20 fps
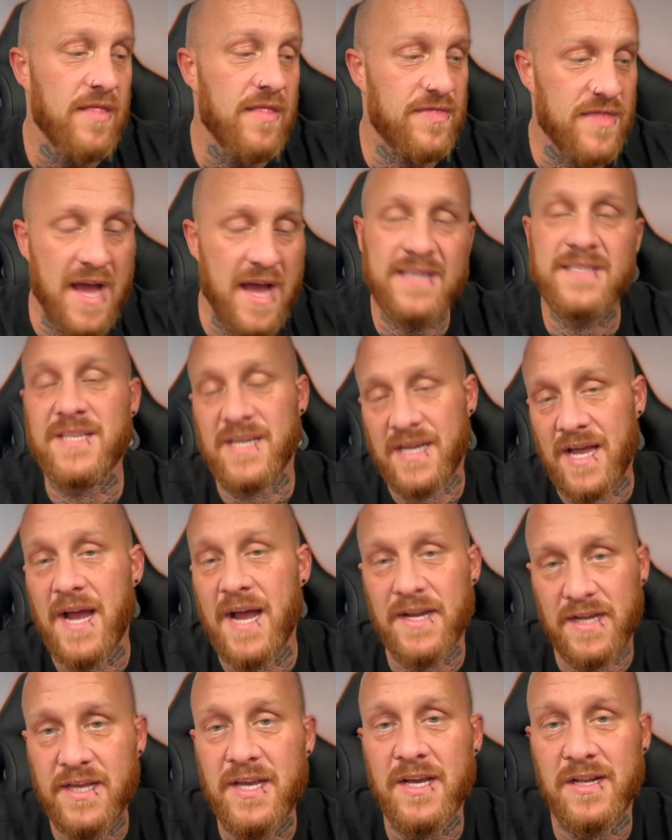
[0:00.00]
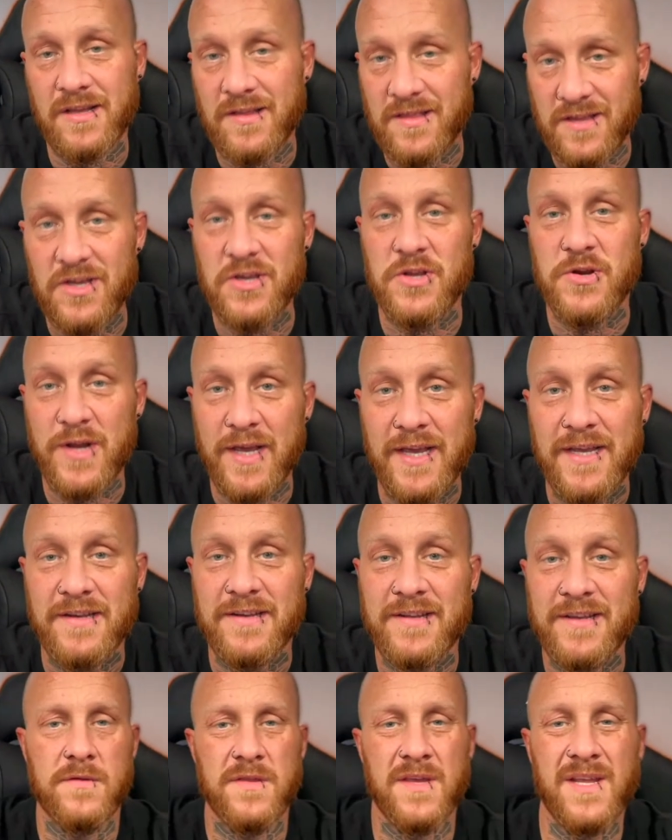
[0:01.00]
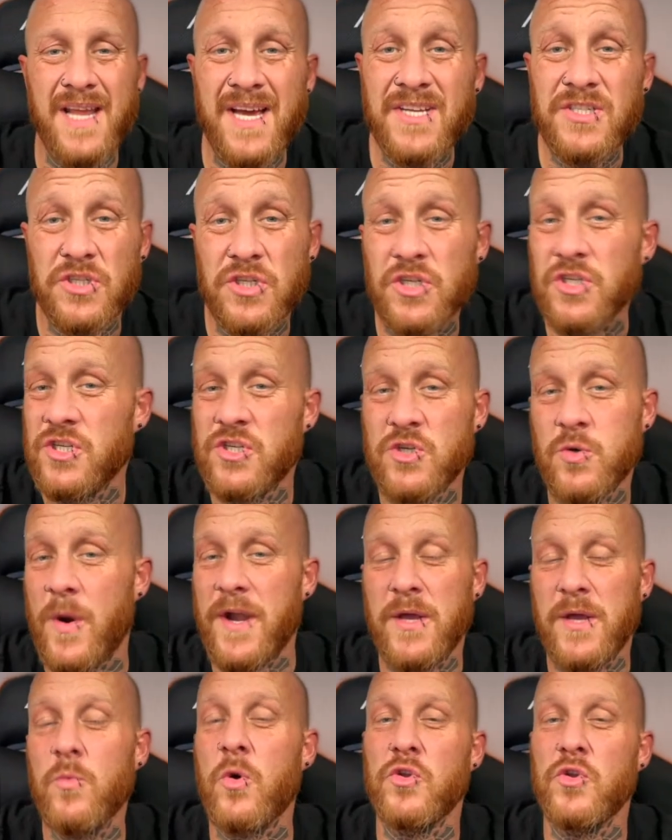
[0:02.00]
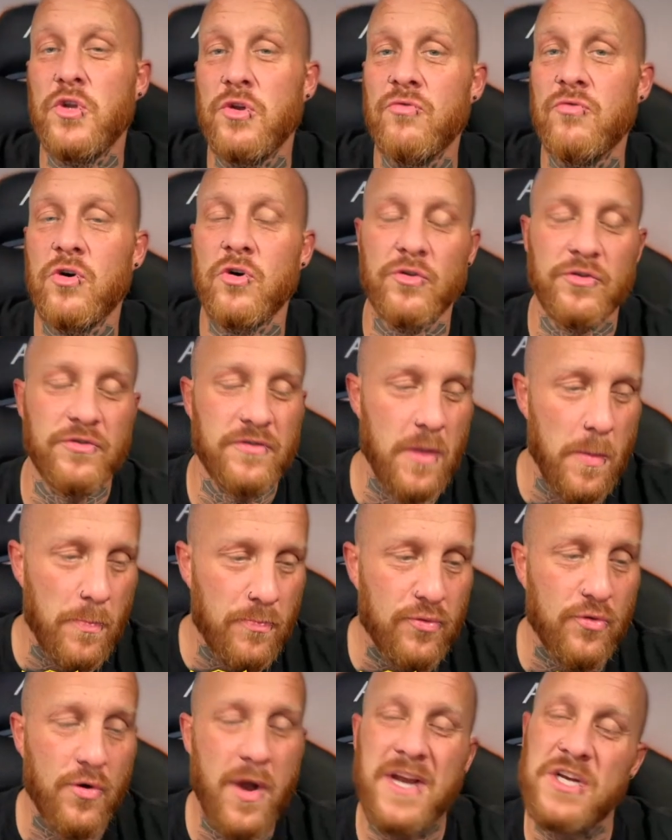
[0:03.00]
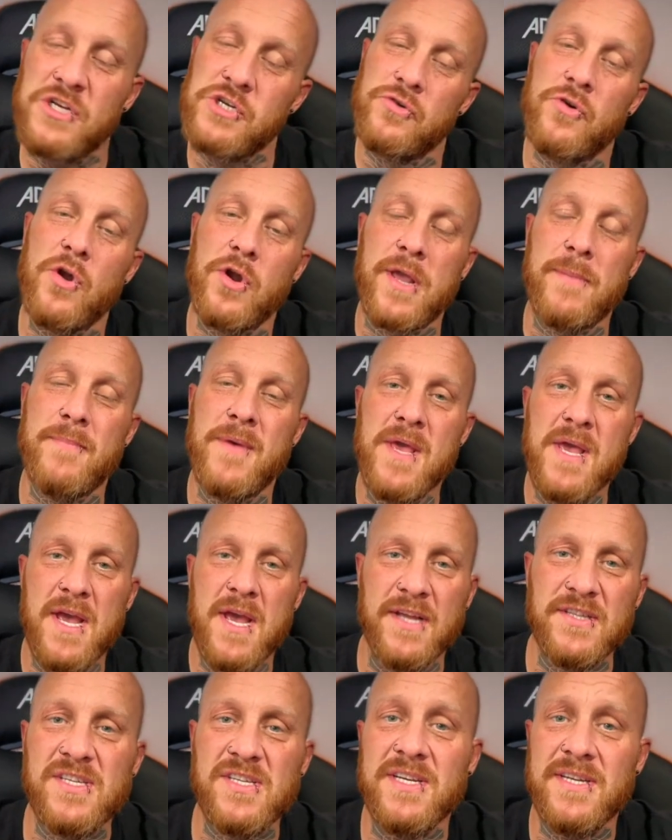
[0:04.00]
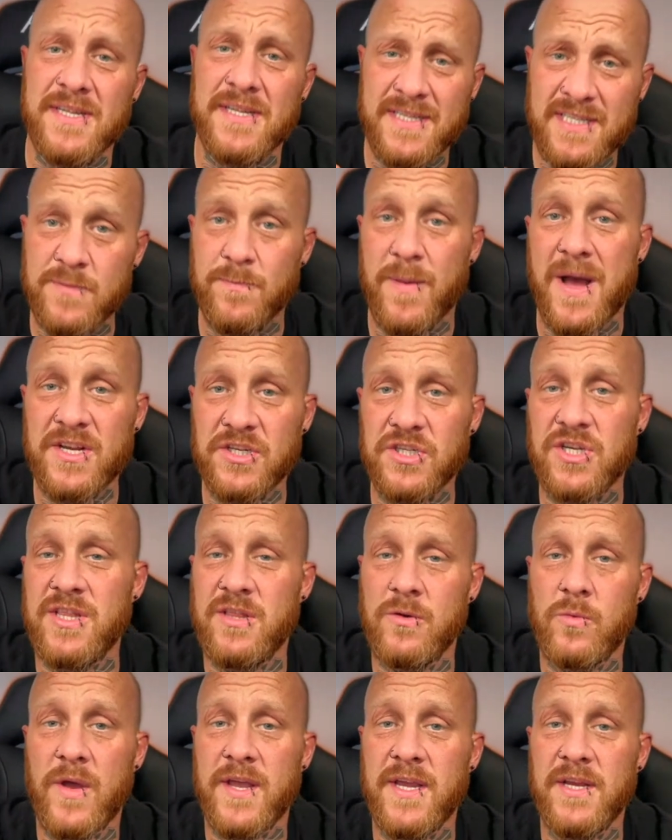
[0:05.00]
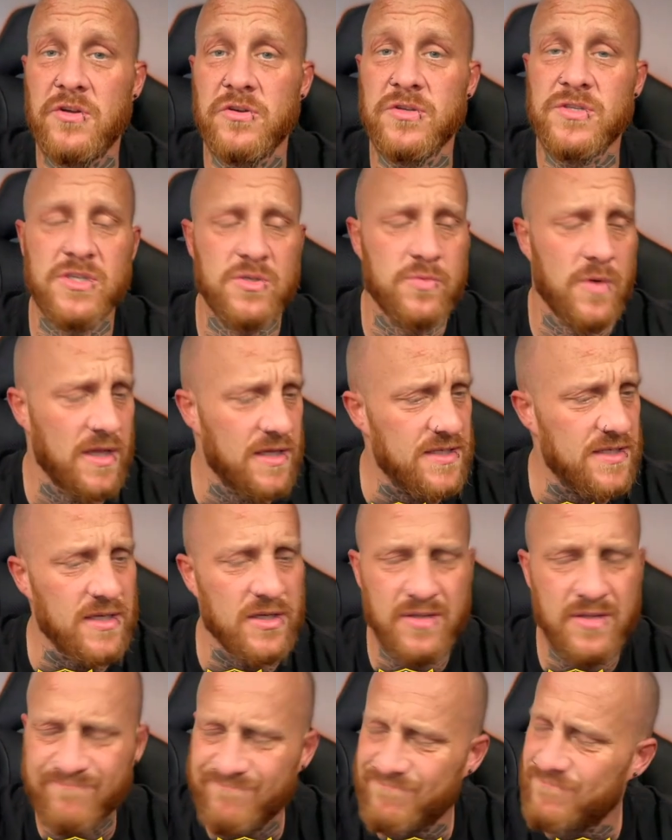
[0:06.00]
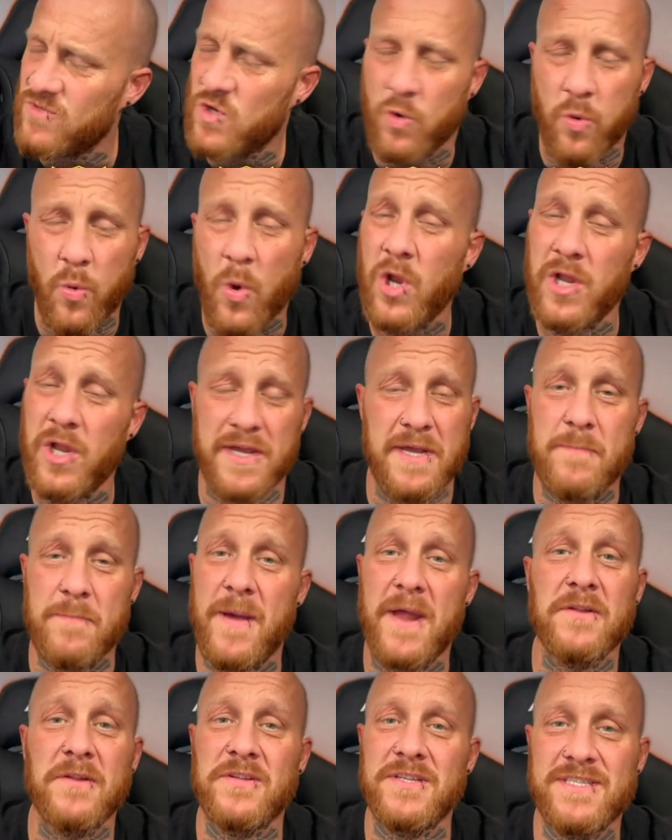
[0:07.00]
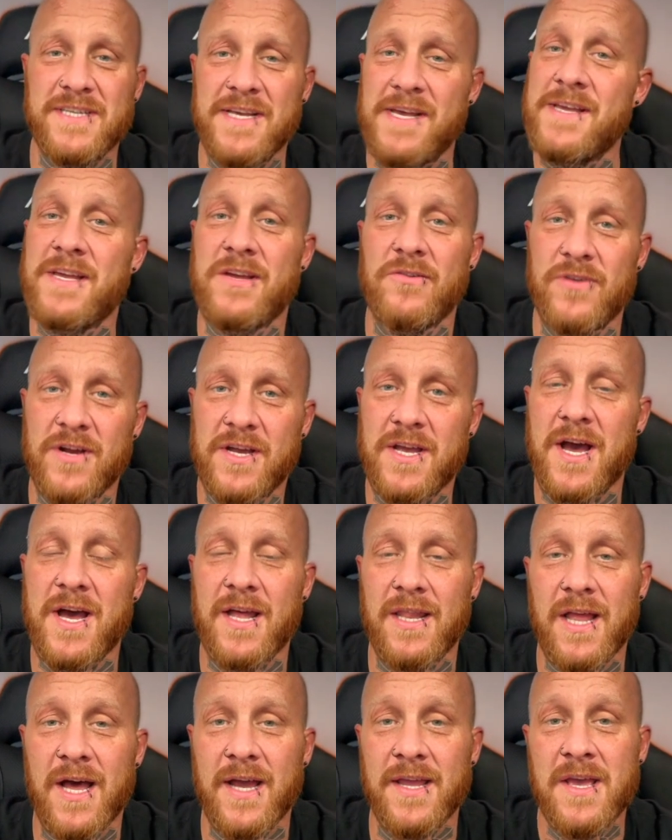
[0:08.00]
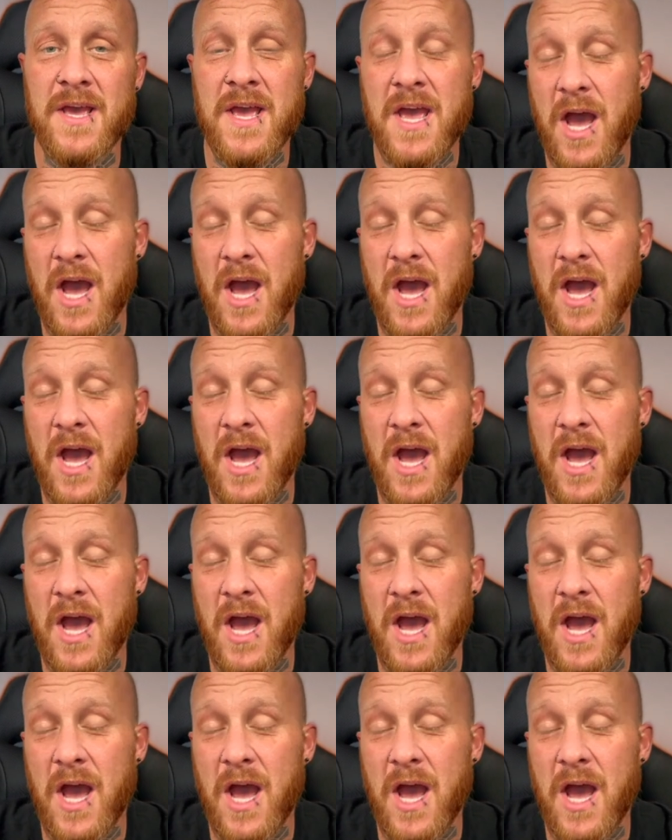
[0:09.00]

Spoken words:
That's the kind of killer that you need. The lad's just 21-year-old, the pressure on him, and to dispatch it the way he does as well, he's a quality penalty taker, I can't lie.